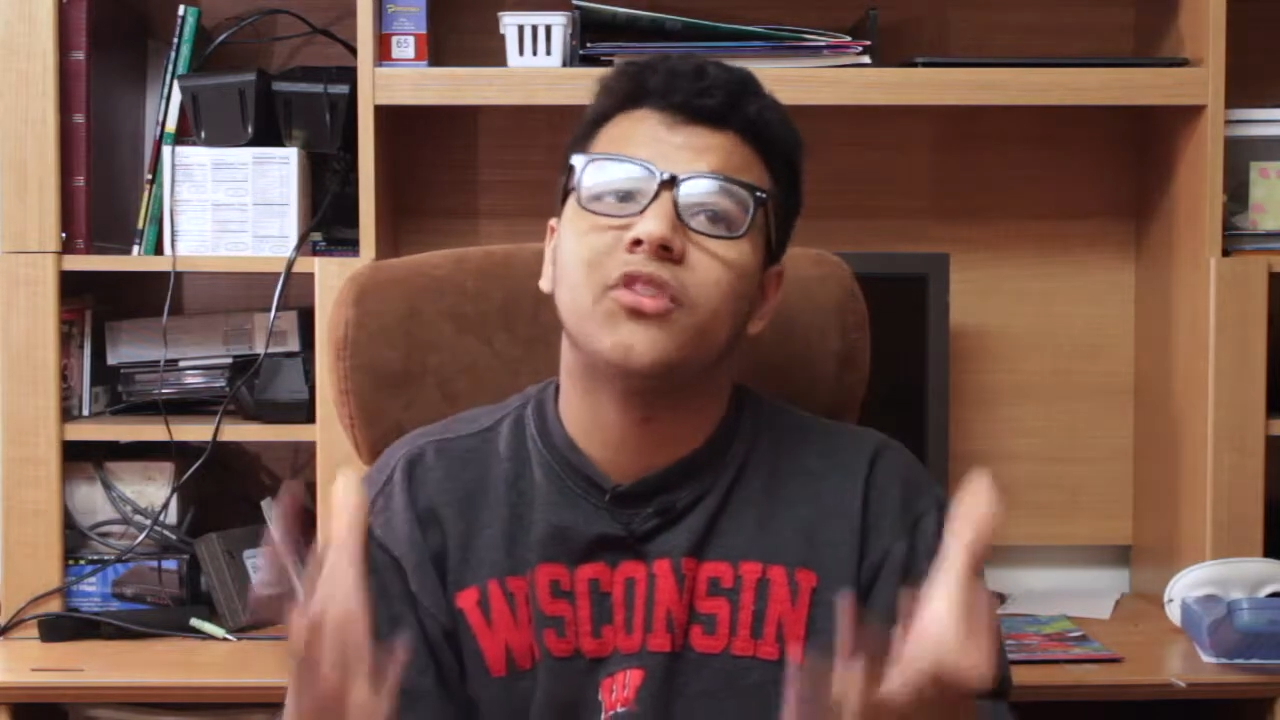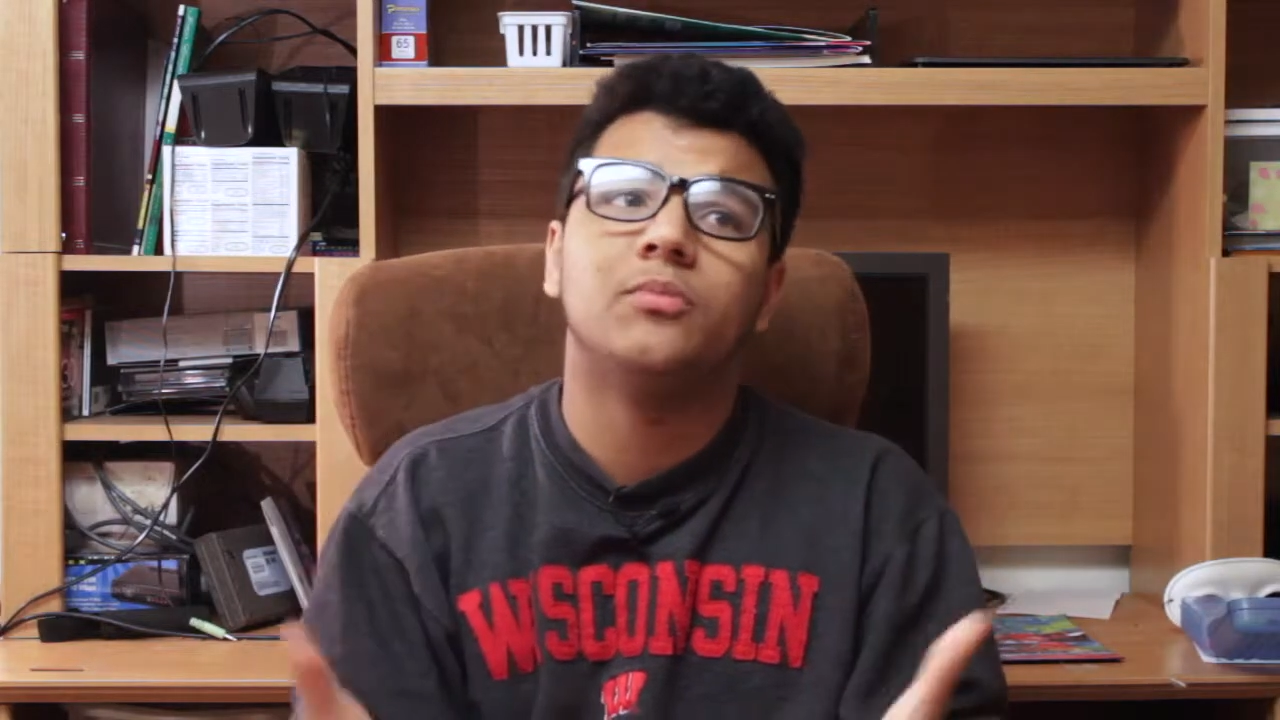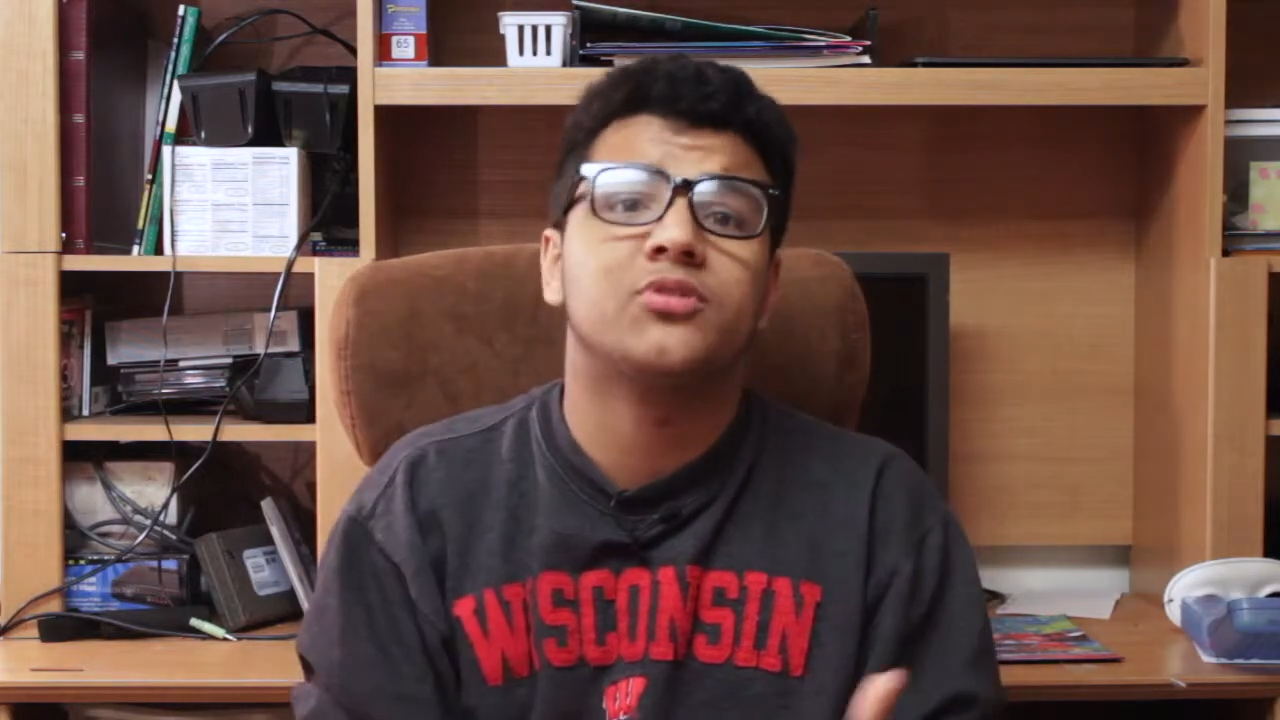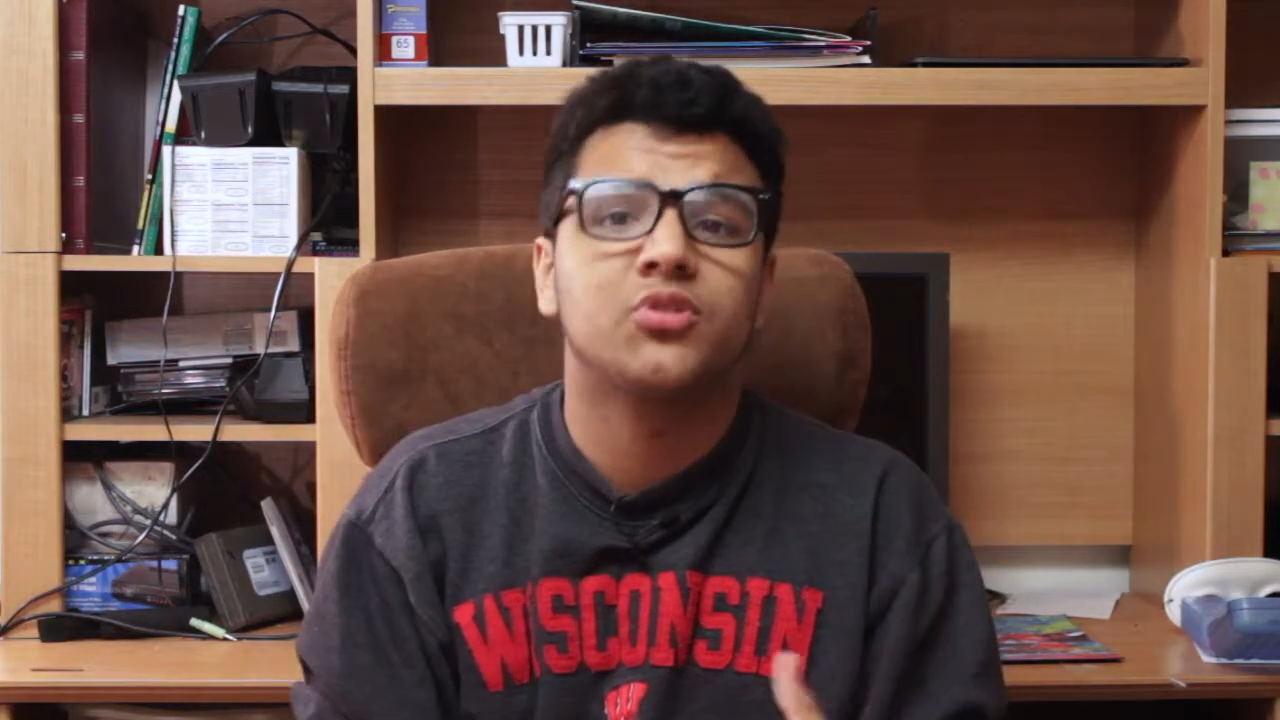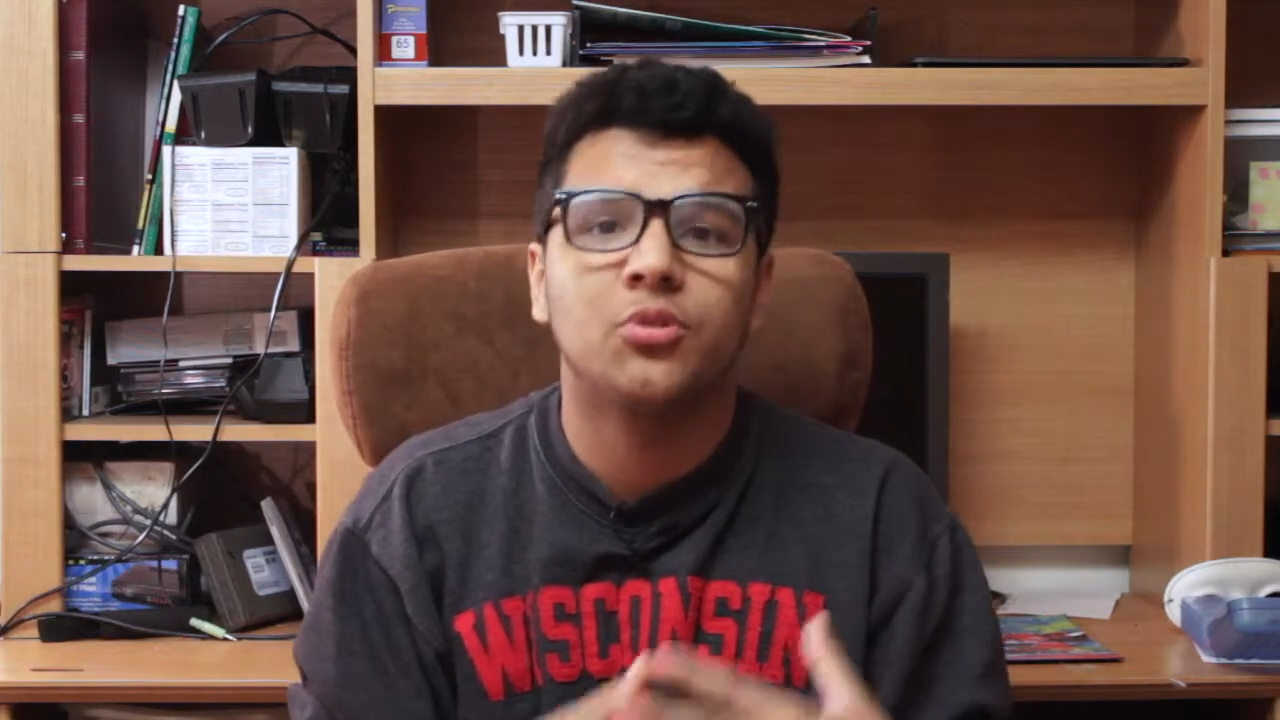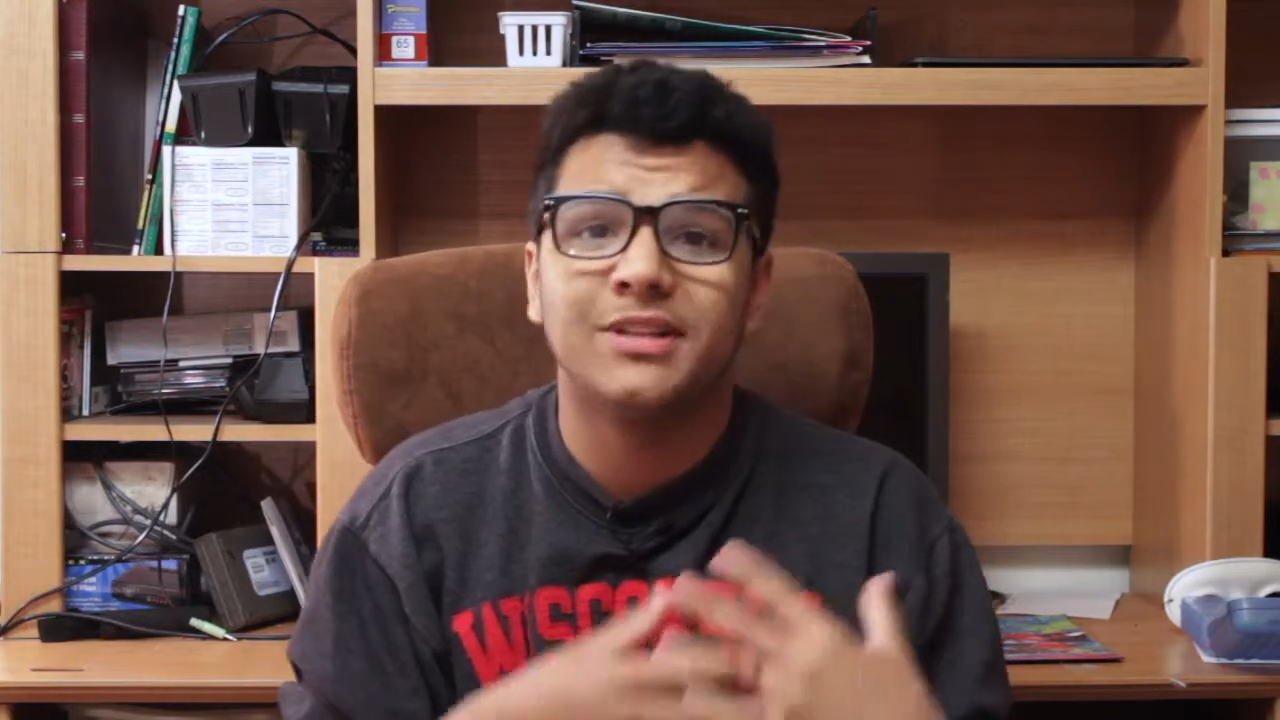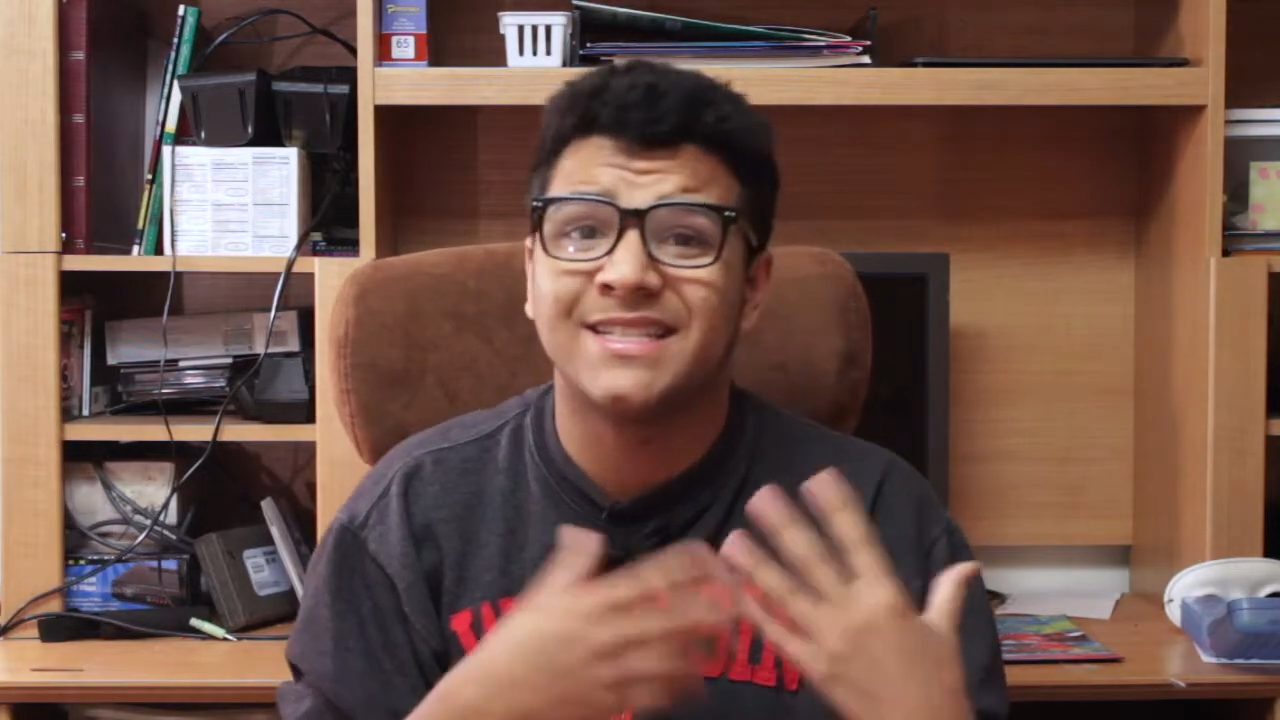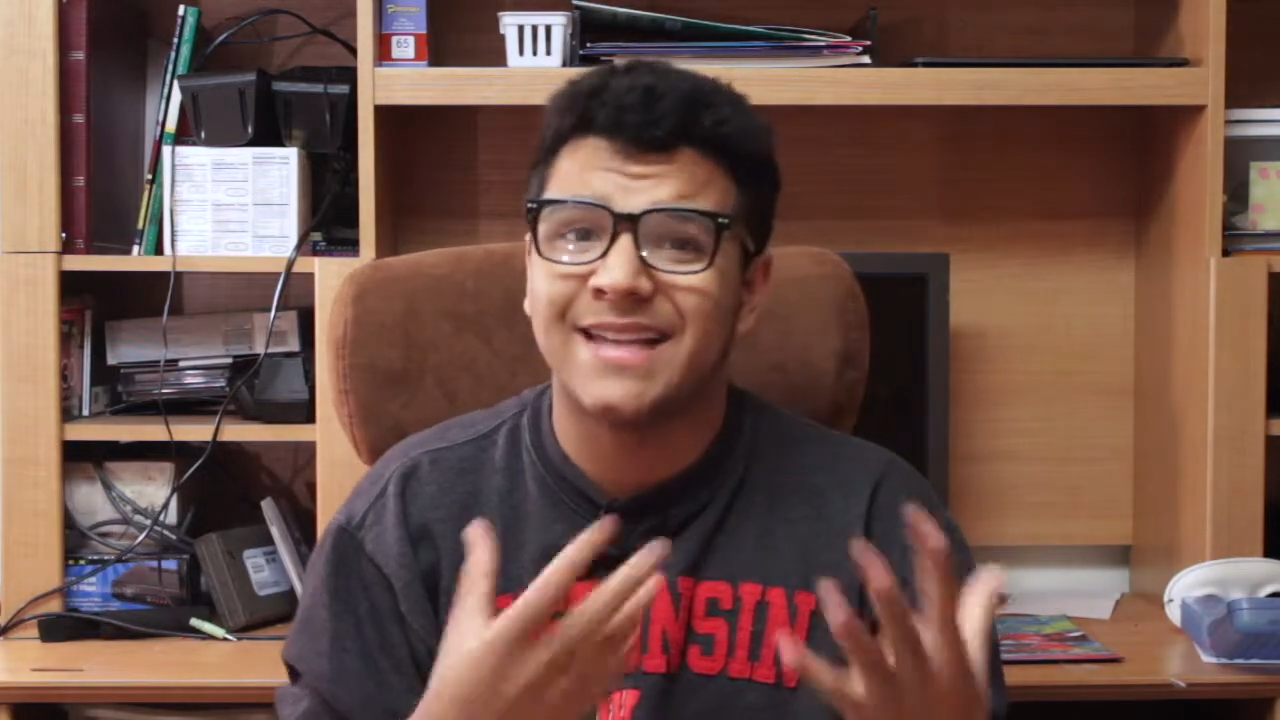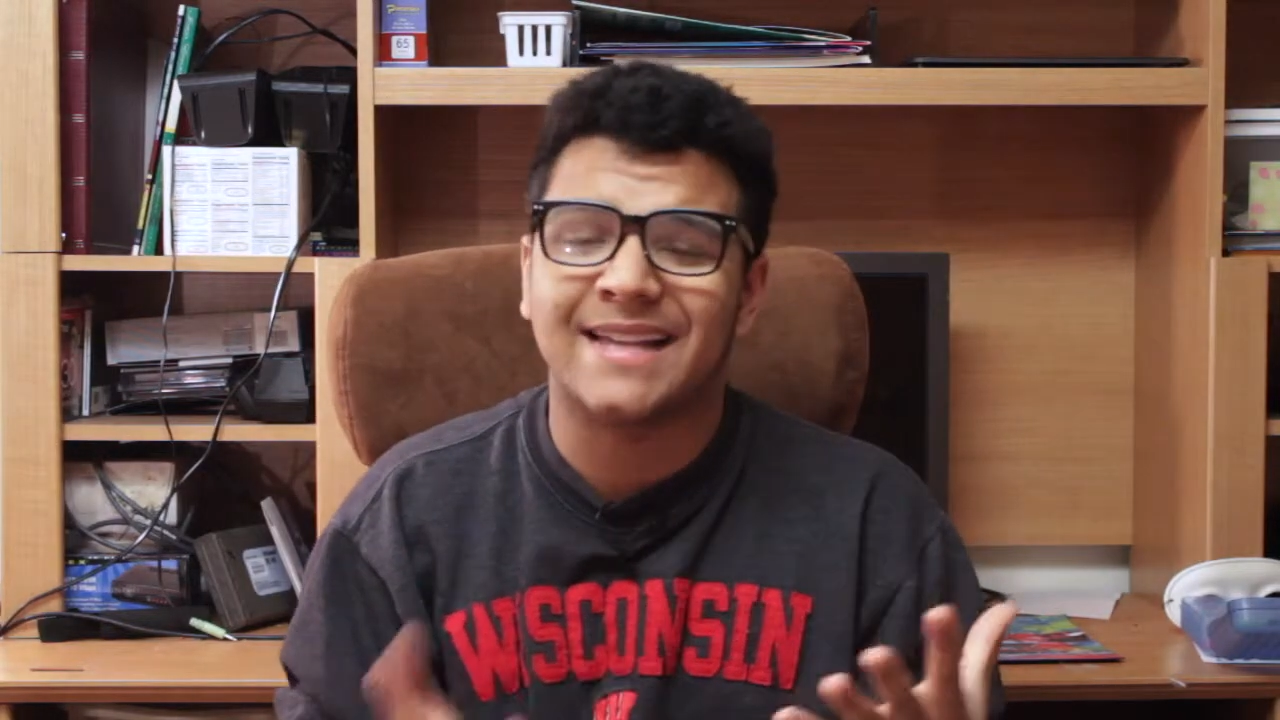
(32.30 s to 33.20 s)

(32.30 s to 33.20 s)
film school is